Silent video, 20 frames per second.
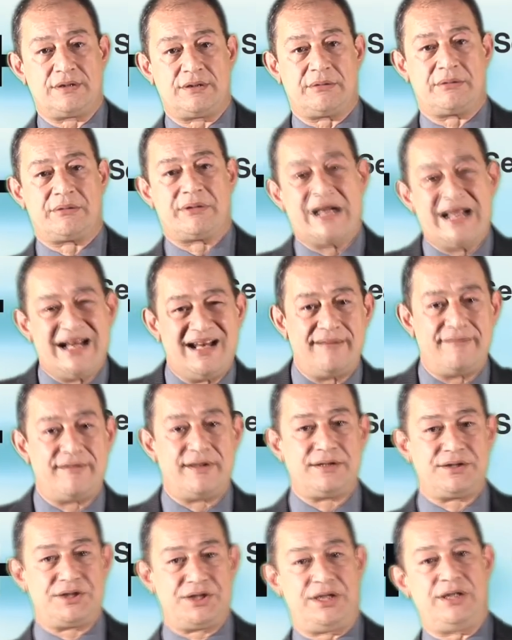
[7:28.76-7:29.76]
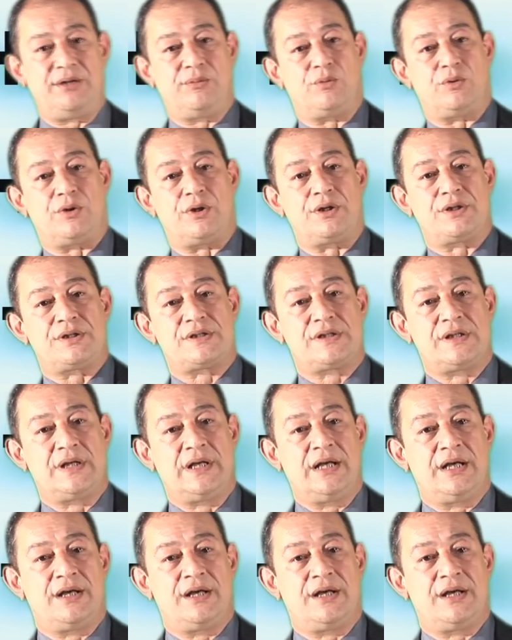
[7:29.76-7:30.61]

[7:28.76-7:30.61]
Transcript: relevant keywords,